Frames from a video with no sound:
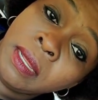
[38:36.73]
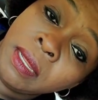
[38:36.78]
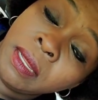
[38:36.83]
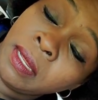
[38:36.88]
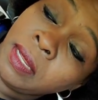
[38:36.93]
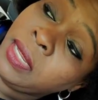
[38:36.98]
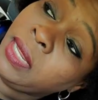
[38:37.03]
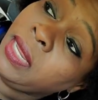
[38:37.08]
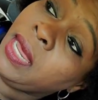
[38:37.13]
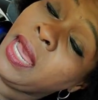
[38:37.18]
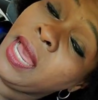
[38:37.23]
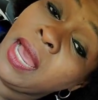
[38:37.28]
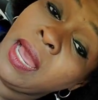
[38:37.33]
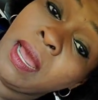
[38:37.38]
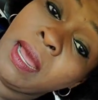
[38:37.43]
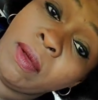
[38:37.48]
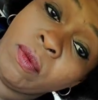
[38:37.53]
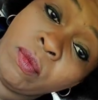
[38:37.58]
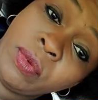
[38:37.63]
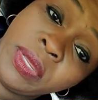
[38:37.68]

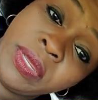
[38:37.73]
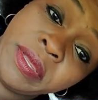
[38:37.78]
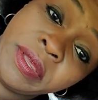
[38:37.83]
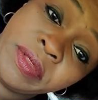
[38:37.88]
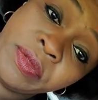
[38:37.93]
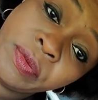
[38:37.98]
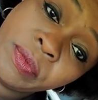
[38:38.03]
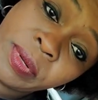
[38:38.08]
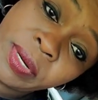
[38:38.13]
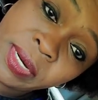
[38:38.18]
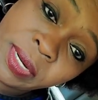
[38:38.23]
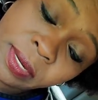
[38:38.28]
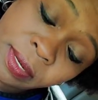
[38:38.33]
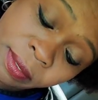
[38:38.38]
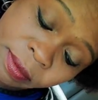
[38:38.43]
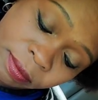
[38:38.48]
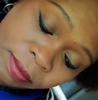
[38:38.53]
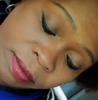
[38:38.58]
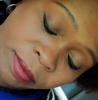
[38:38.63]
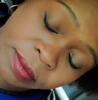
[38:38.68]
Yeah, we just
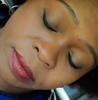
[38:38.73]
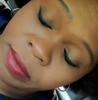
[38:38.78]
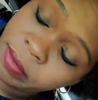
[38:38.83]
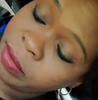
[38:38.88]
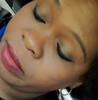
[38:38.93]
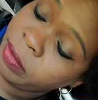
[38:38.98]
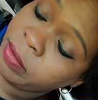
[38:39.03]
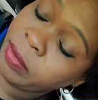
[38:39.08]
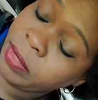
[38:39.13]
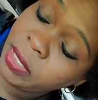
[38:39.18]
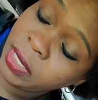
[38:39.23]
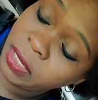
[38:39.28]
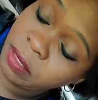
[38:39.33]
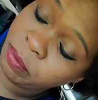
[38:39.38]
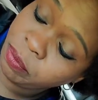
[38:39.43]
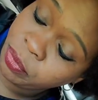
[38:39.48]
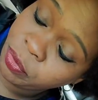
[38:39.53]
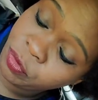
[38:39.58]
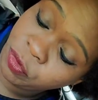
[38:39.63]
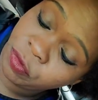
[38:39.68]
wanna
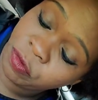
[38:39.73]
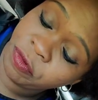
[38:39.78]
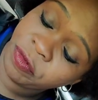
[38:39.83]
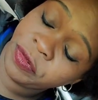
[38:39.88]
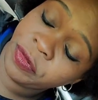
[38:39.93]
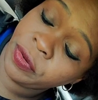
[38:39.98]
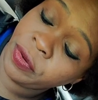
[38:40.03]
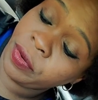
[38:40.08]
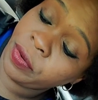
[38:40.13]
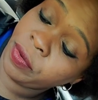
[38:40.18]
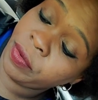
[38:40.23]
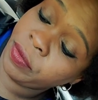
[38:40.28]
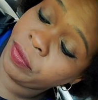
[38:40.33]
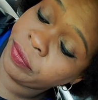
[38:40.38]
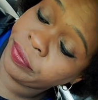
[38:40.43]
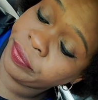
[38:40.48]
improve, so